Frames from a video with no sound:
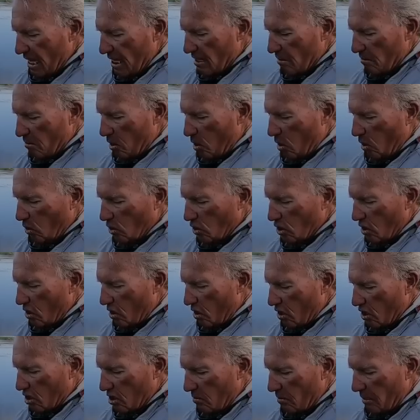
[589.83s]
The molds
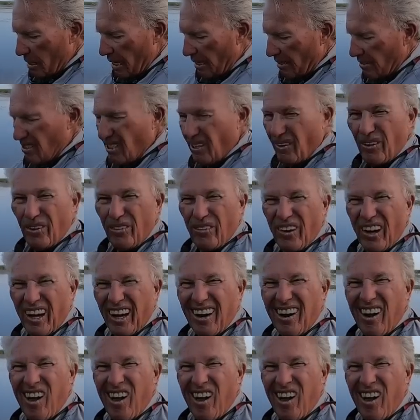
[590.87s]
cost about seventy-five